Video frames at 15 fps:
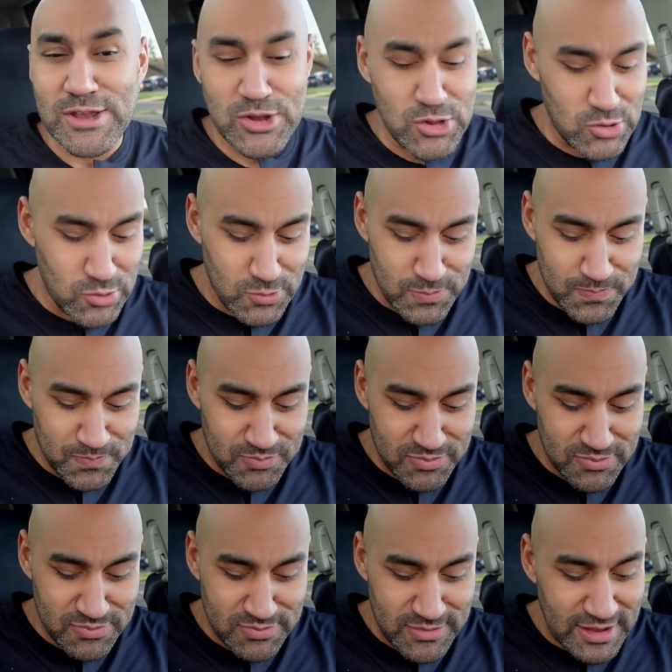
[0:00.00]
new?
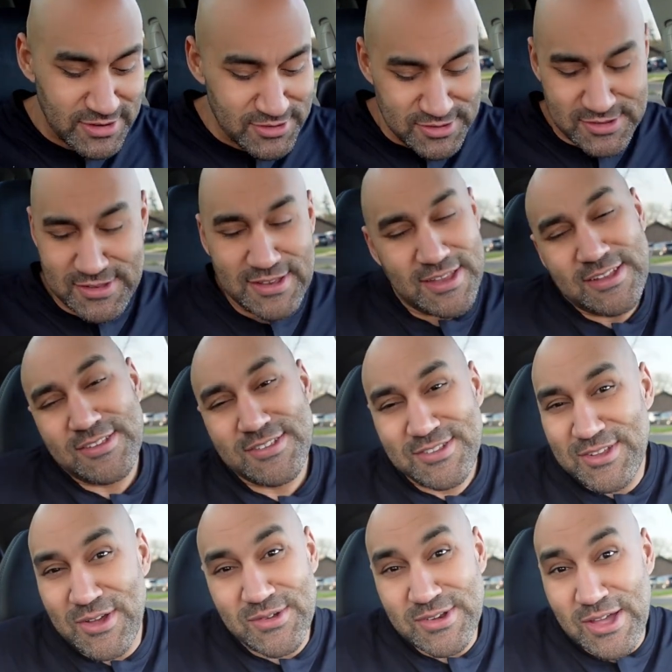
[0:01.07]
I
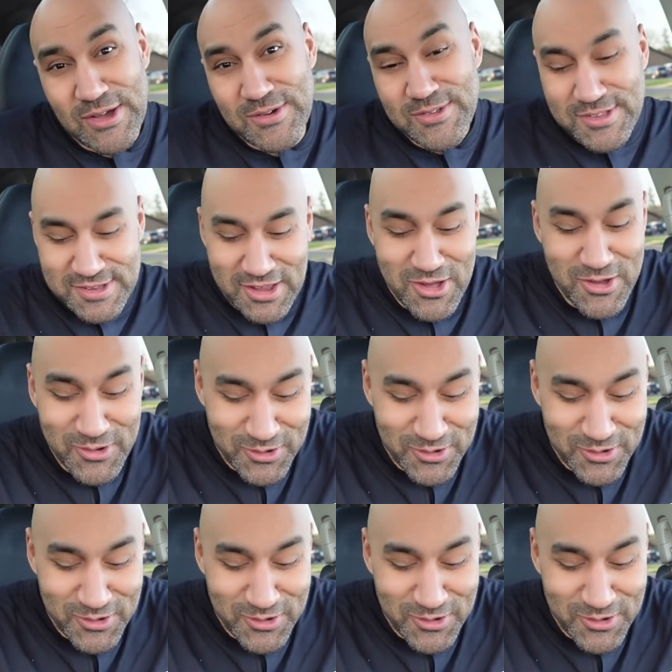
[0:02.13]
just don't know. So